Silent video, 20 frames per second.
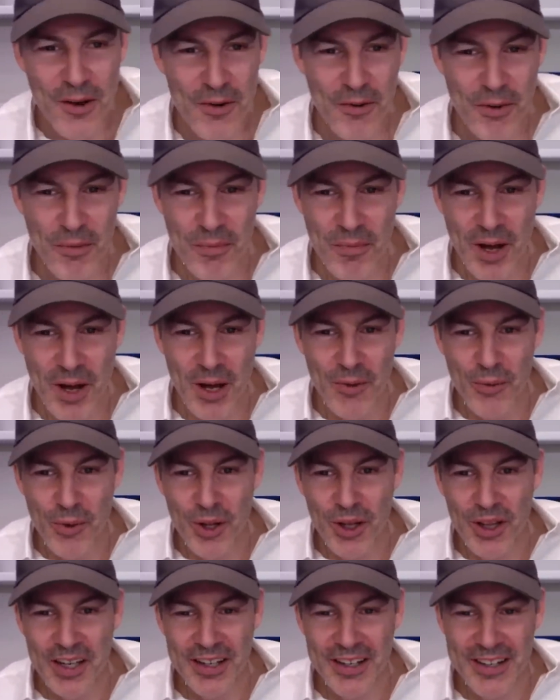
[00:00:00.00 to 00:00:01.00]
from my
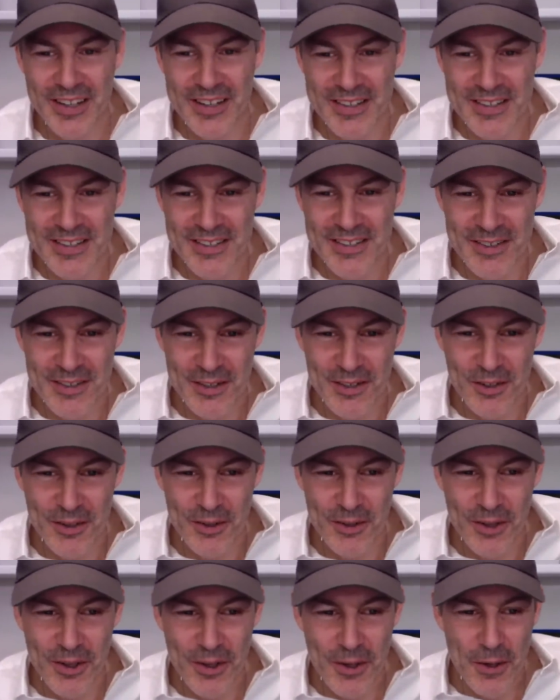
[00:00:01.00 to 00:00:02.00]
willingness
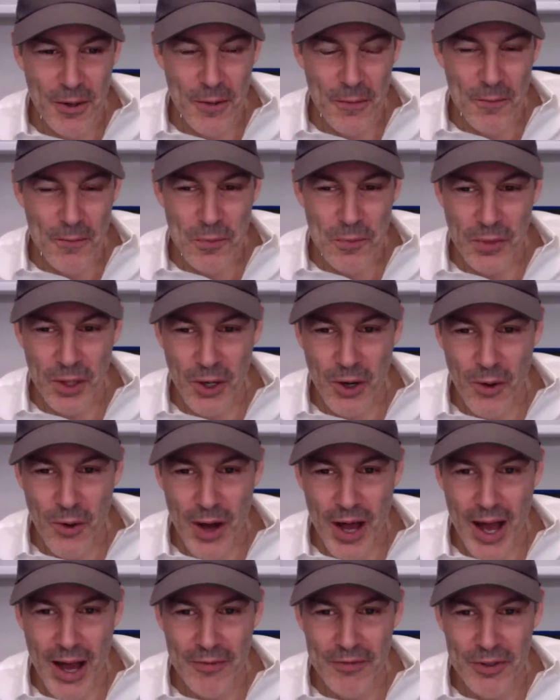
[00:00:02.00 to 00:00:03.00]
to go
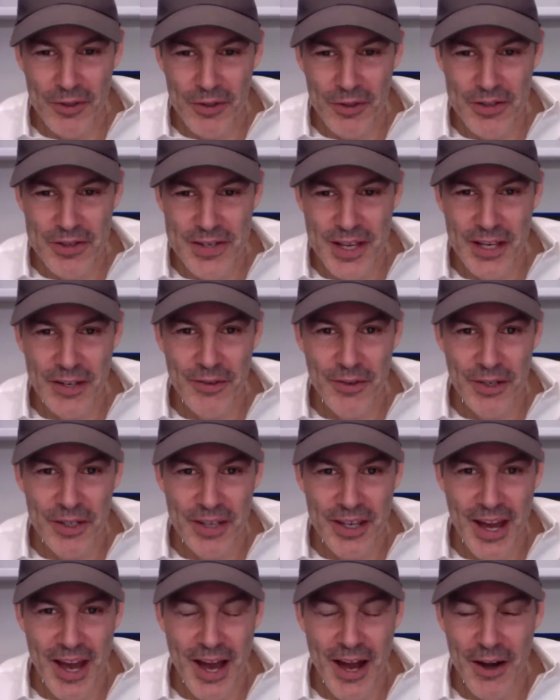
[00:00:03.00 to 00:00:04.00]
after
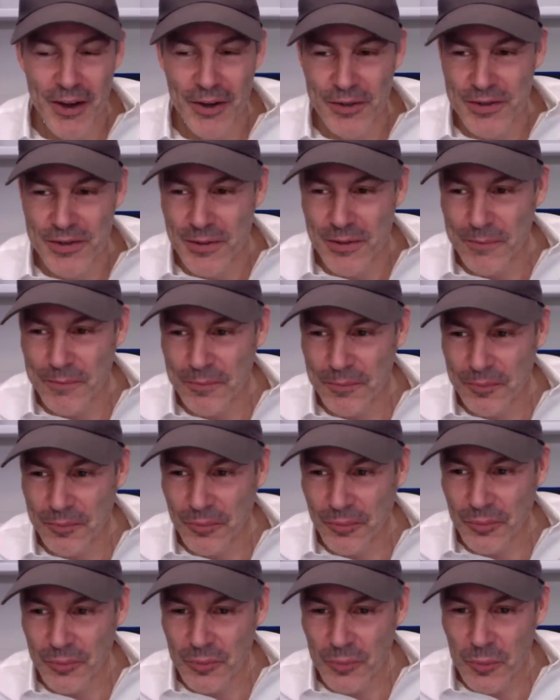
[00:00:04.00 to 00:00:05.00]
sacred cows
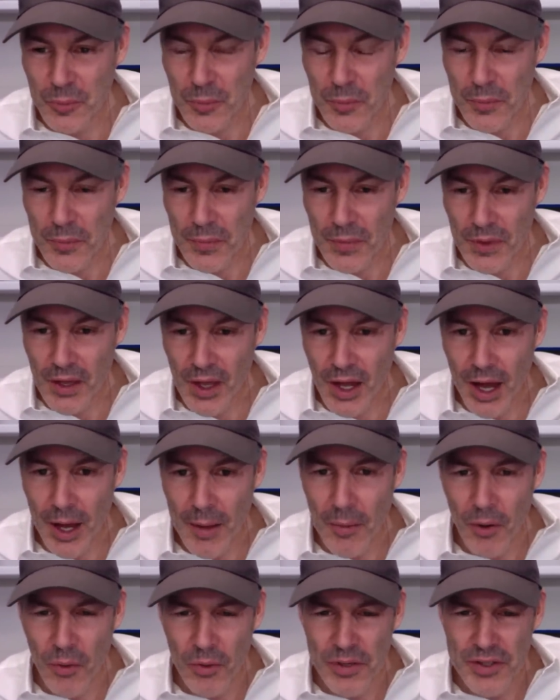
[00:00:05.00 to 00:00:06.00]

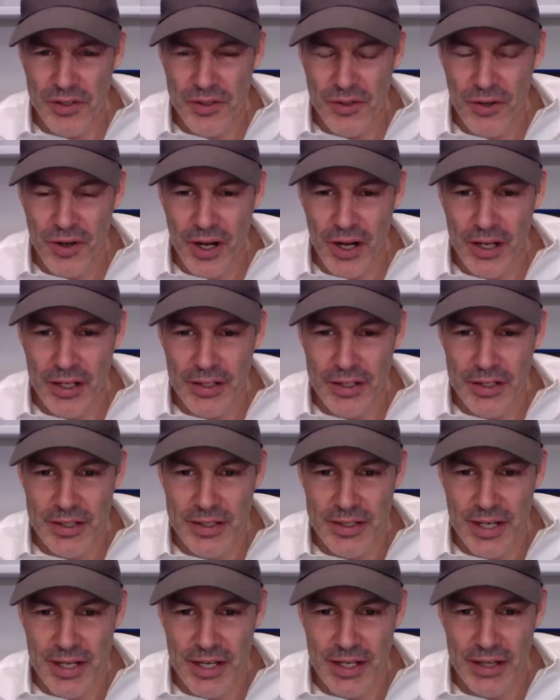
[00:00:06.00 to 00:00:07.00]
i'm always trying to
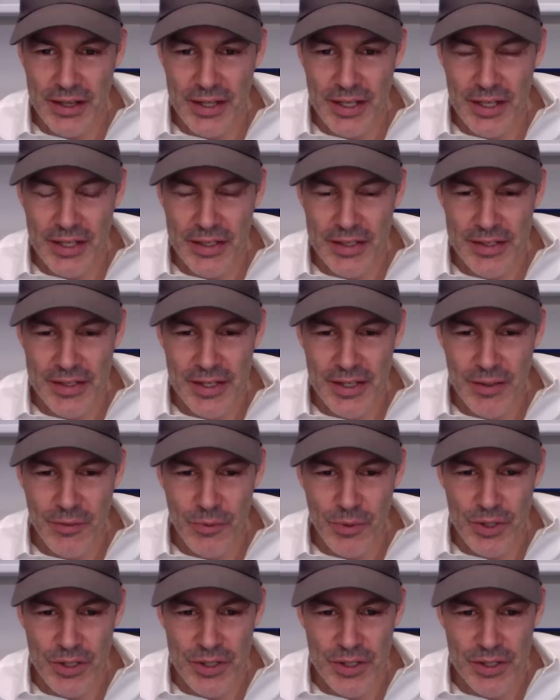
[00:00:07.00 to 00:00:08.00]
take things that
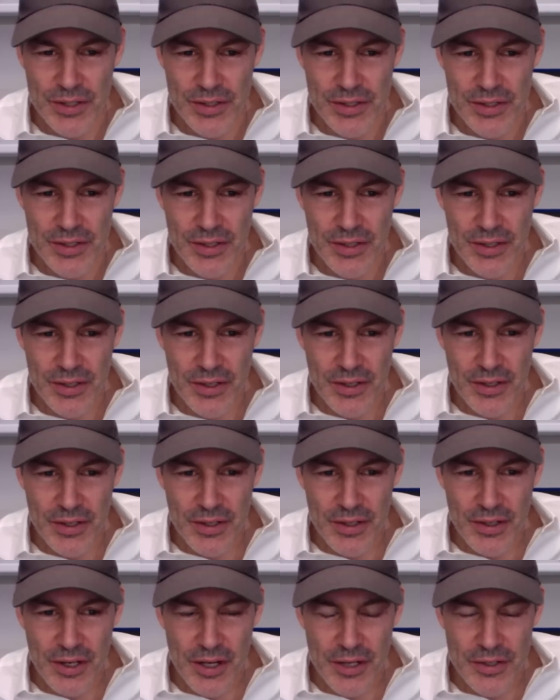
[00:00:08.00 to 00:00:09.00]
we just
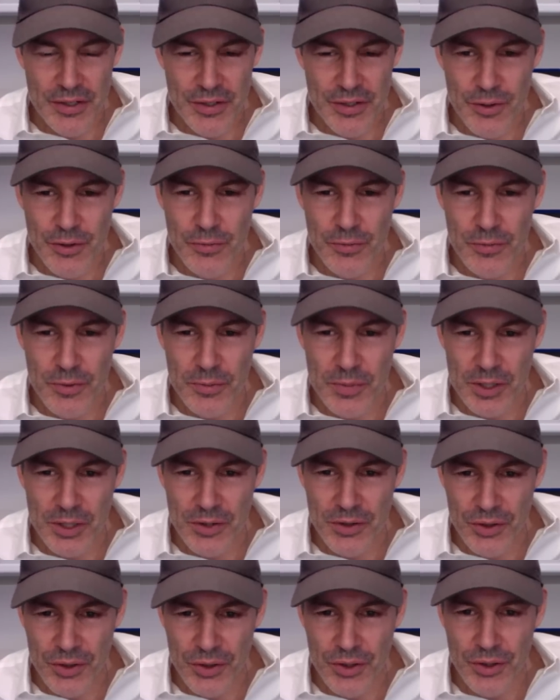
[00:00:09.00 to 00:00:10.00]
assume to be
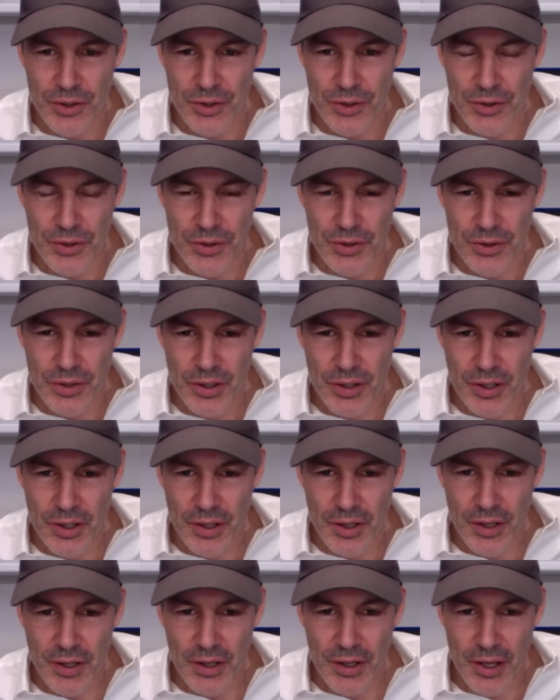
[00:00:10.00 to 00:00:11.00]
true
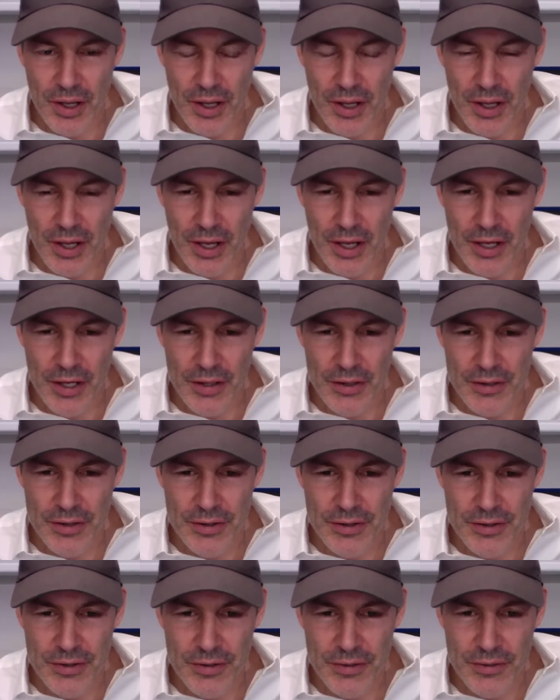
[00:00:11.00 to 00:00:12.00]

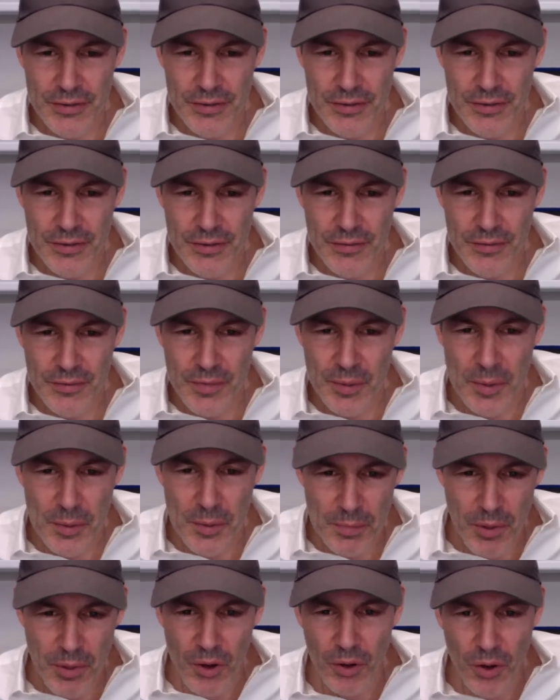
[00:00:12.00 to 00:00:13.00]
and maybe
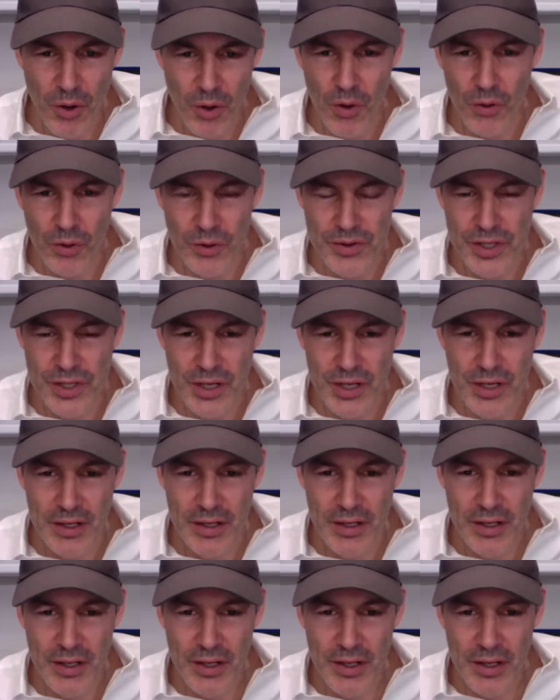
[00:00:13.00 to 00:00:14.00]
poke holes in
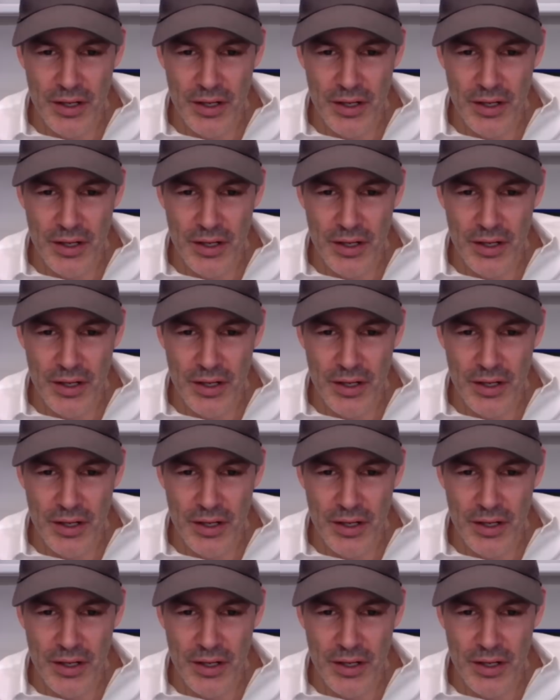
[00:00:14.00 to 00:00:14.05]
it